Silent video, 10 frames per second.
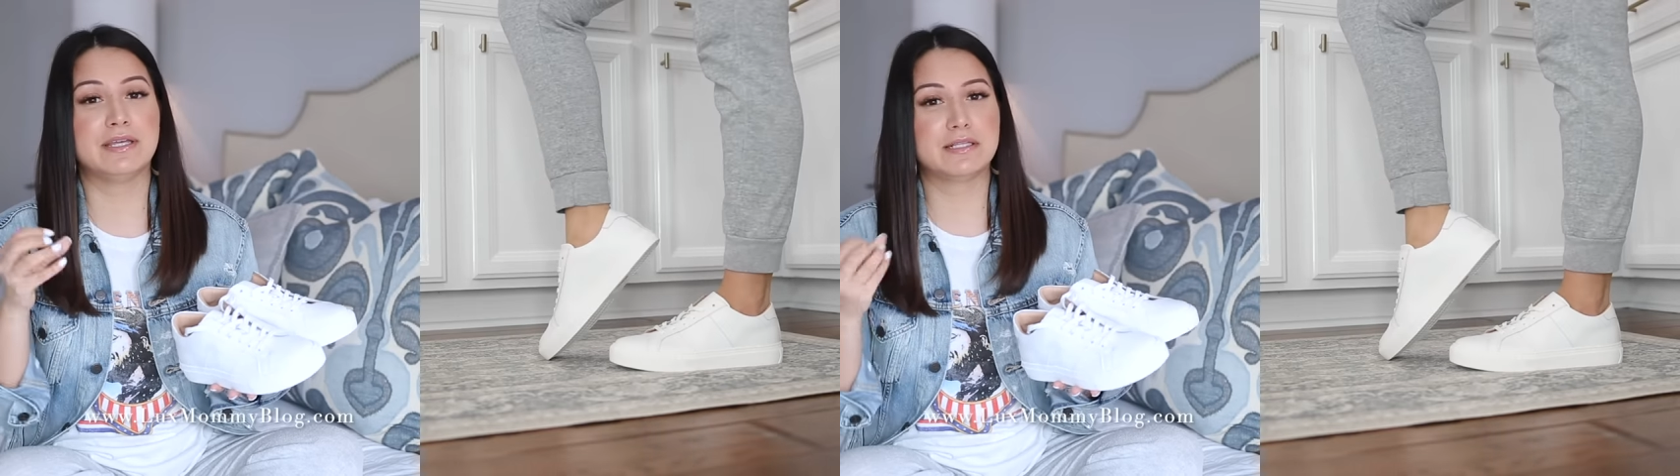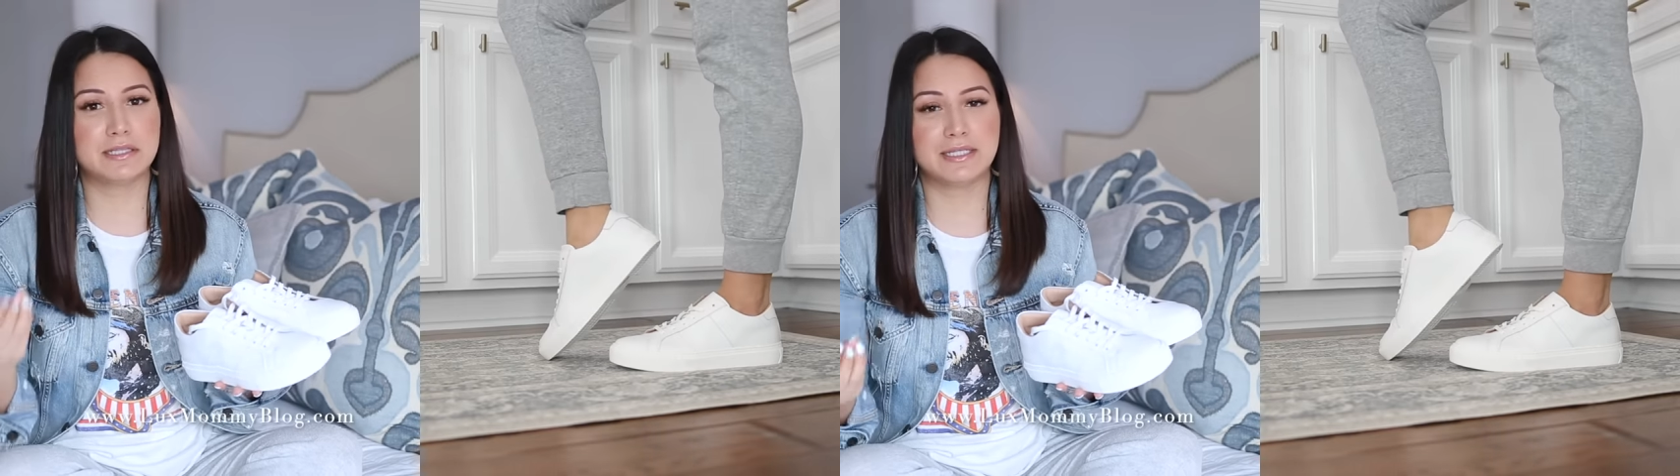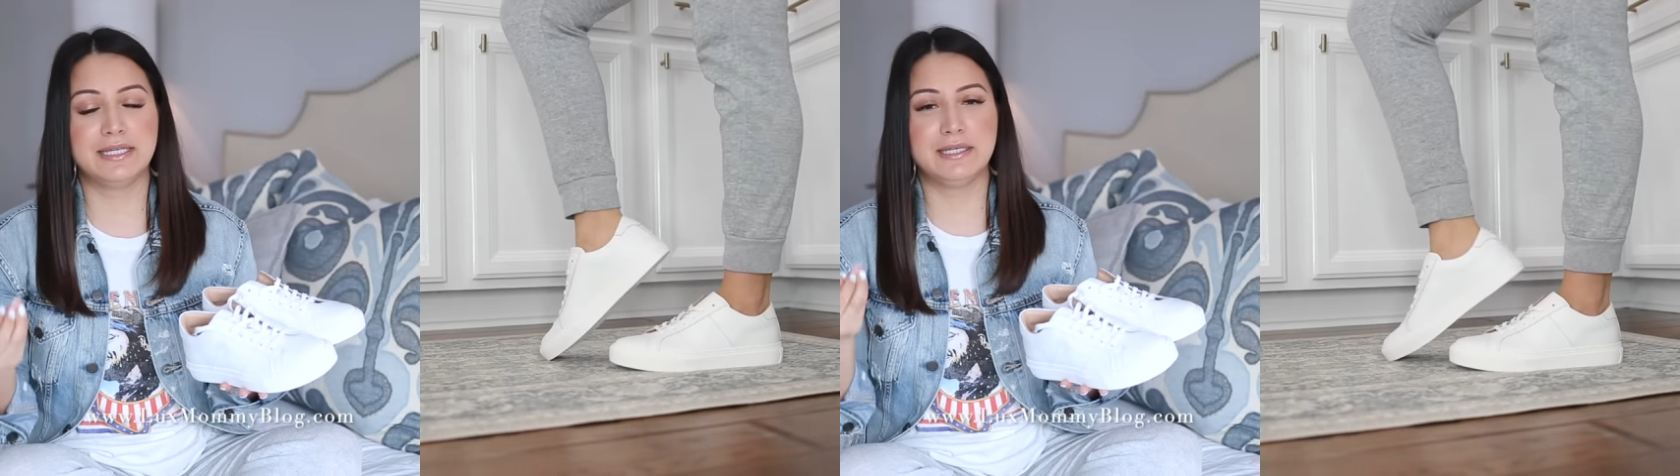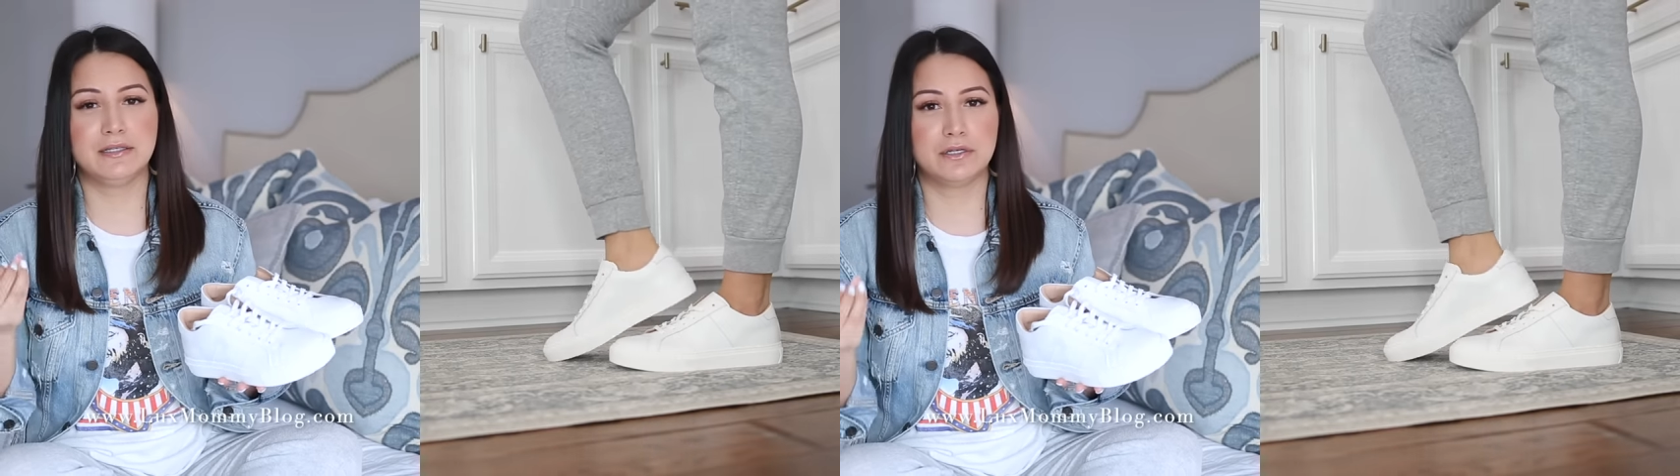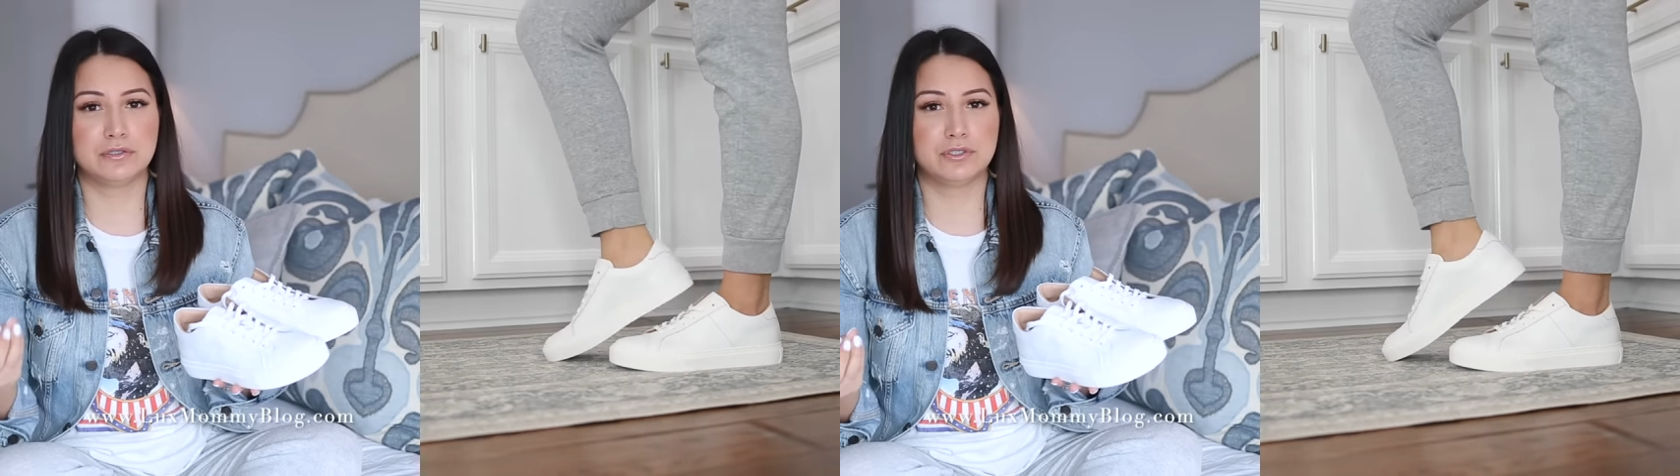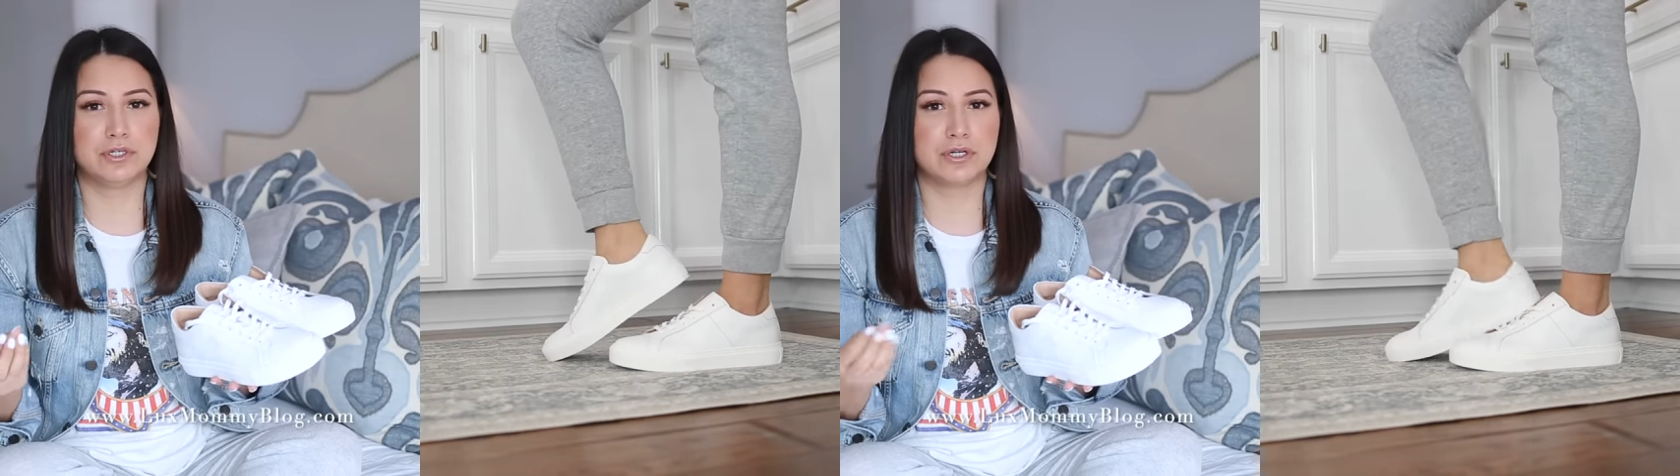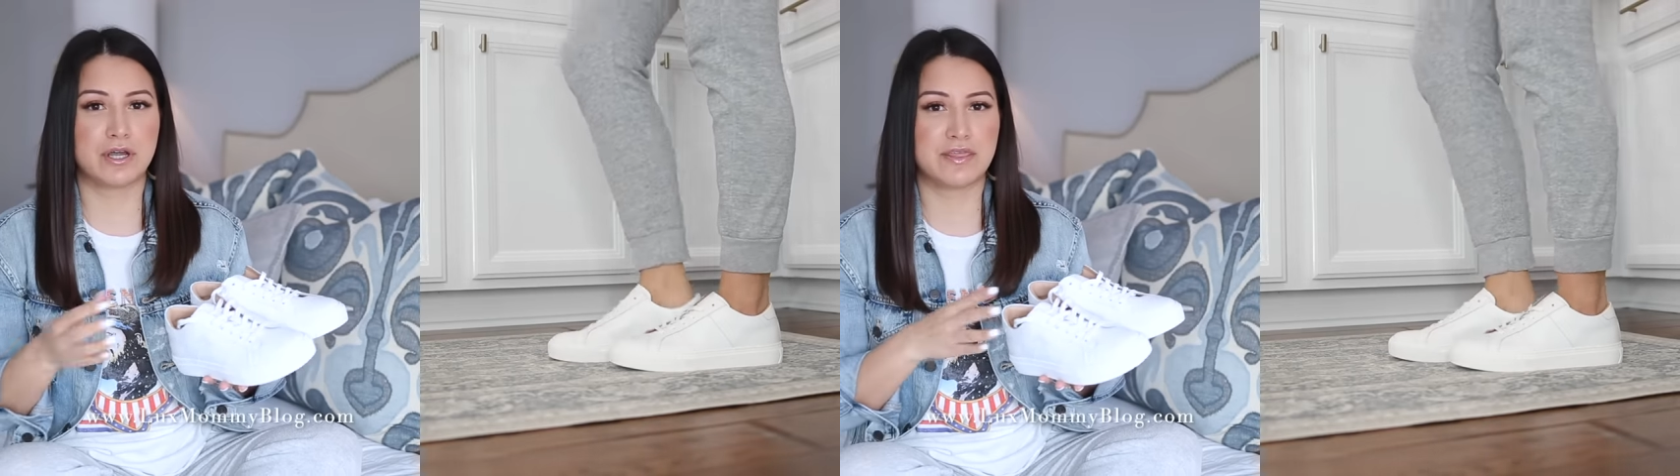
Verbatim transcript: clean look.